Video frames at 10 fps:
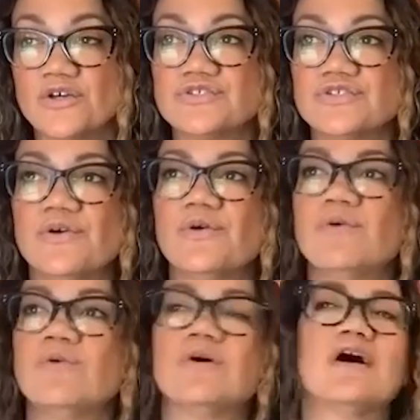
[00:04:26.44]

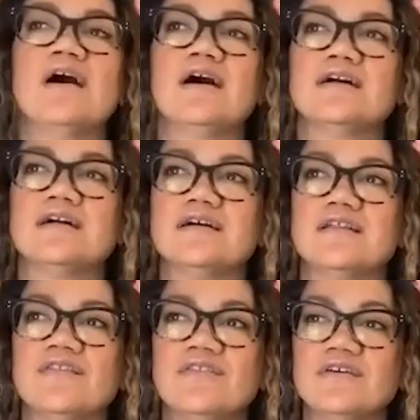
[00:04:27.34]
so uh,
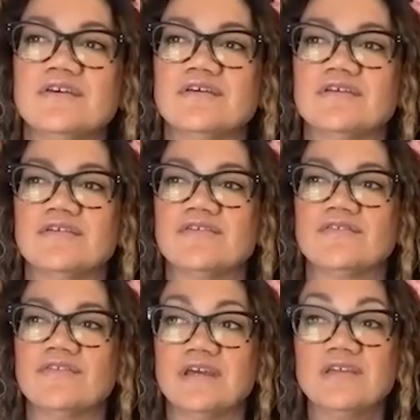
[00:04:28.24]
the
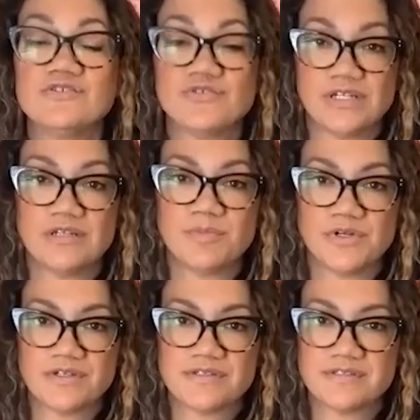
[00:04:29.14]
the illustrated
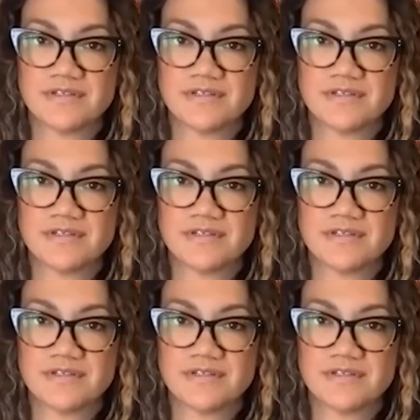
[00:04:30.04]
books